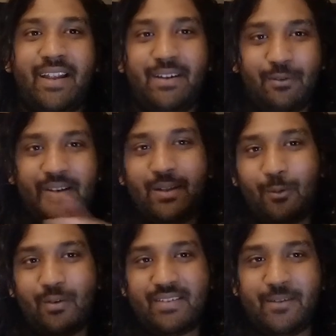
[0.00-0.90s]
during the
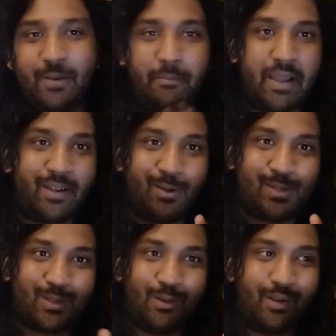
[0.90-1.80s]
whole scene with the background
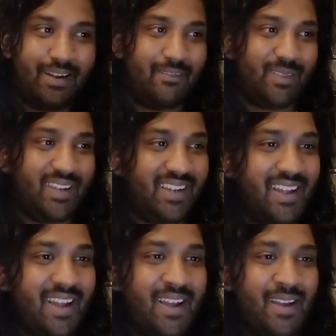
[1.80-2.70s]
score and everything.
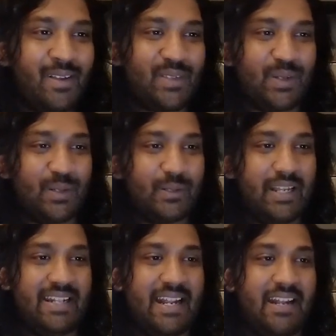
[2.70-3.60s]
So, and
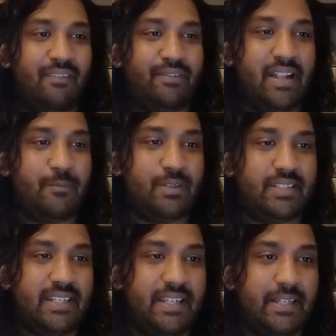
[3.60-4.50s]
then after that we
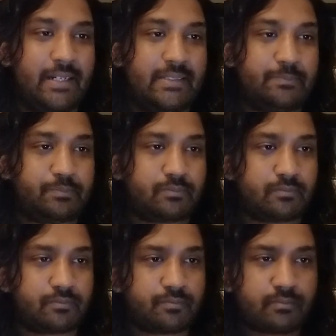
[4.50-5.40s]
see
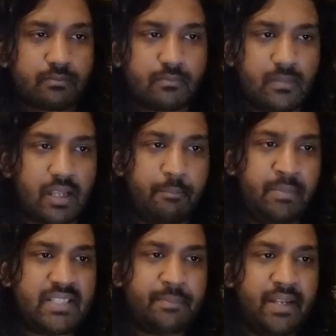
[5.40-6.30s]

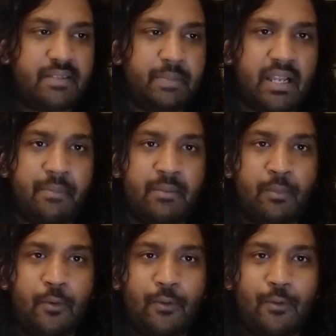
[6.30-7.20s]
Miss Minutes becoming
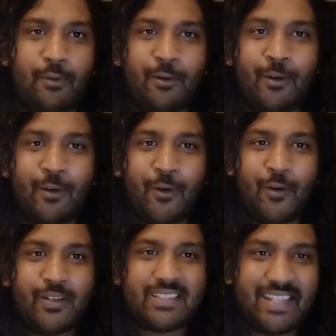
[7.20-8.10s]
more
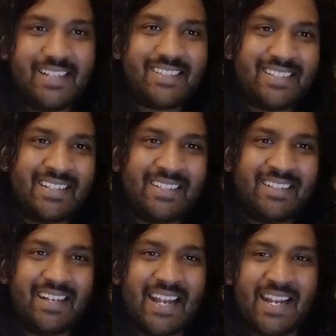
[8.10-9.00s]
sinister
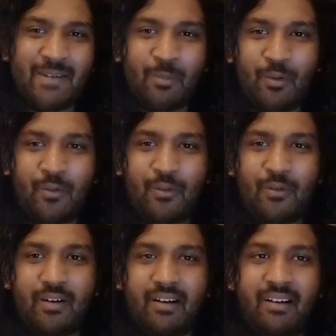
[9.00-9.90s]
and more
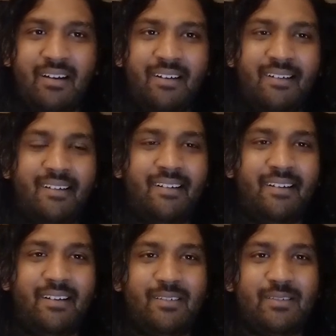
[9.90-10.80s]

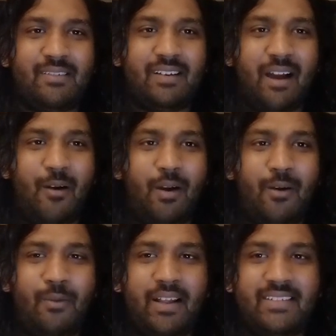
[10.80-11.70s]
how
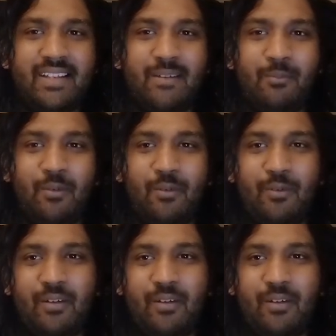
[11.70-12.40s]
would I say, more